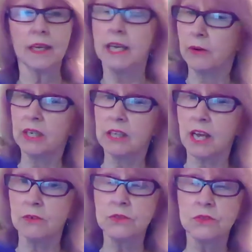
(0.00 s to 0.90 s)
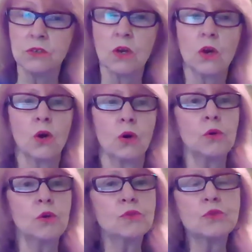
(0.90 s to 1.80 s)
Carrie Klaus,
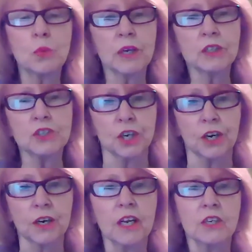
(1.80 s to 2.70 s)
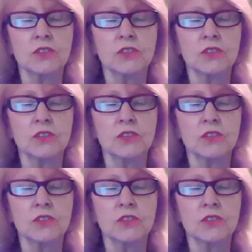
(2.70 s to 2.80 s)
who used a wheelchair.